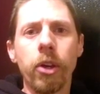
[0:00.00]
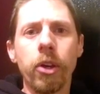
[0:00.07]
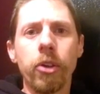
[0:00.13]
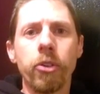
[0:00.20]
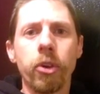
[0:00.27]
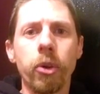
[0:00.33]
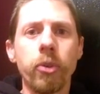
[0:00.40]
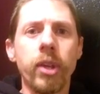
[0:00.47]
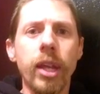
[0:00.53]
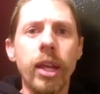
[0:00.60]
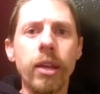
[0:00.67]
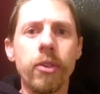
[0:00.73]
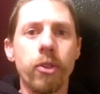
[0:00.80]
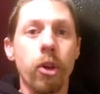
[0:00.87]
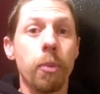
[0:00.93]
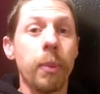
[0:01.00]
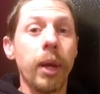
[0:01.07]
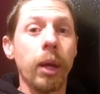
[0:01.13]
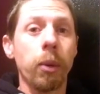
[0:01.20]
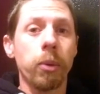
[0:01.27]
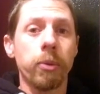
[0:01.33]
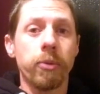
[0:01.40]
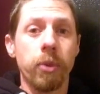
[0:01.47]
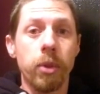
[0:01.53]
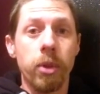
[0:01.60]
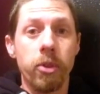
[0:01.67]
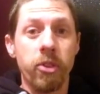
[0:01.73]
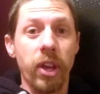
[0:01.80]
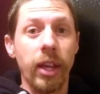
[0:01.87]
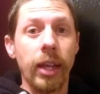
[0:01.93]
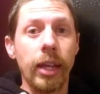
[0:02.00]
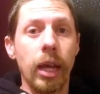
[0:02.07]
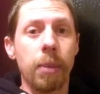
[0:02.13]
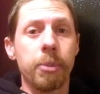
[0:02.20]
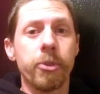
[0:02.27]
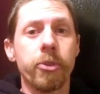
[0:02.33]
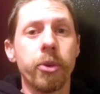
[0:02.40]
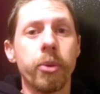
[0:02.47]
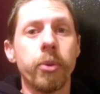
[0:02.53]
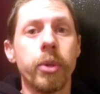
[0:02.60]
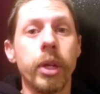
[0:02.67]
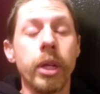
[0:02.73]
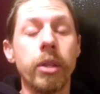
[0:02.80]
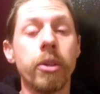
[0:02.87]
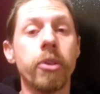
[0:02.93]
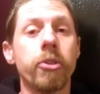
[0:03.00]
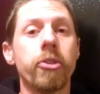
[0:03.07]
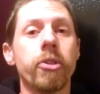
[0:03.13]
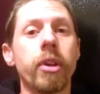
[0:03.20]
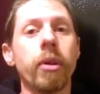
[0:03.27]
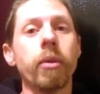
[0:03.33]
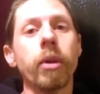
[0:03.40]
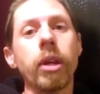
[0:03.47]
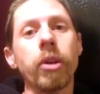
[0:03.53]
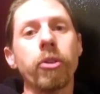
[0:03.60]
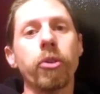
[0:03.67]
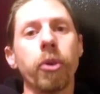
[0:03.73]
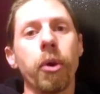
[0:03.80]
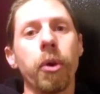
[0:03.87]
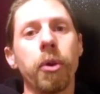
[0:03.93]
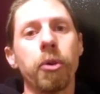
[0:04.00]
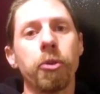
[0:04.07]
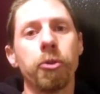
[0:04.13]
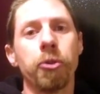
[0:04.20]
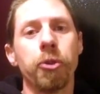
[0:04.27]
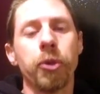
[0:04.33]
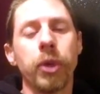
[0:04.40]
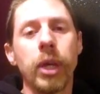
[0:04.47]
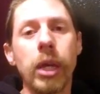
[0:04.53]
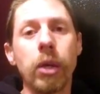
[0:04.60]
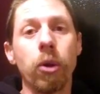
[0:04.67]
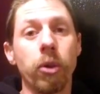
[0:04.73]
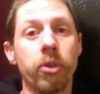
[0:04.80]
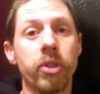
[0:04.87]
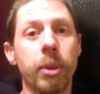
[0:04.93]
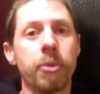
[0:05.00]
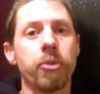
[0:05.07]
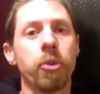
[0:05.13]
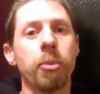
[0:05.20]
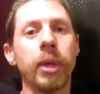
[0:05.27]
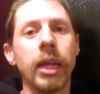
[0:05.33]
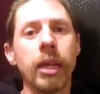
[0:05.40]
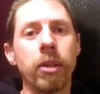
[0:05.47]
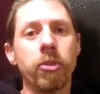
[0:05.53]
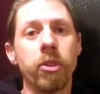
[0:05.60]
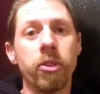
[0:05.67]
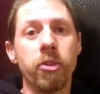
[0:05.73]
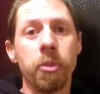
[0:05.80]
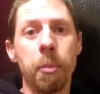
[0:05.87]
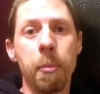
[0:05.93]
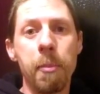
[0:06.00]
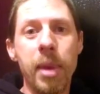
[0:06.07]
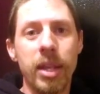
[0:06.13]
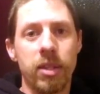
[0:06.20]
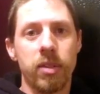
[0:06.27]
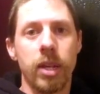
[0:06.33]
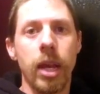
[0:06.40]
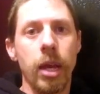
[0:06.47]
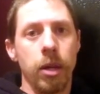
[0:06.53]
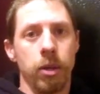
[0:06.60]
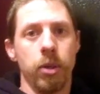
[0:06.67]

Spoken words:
So today's topic for the second episode in this series of key concepts for beginners is Metsuke,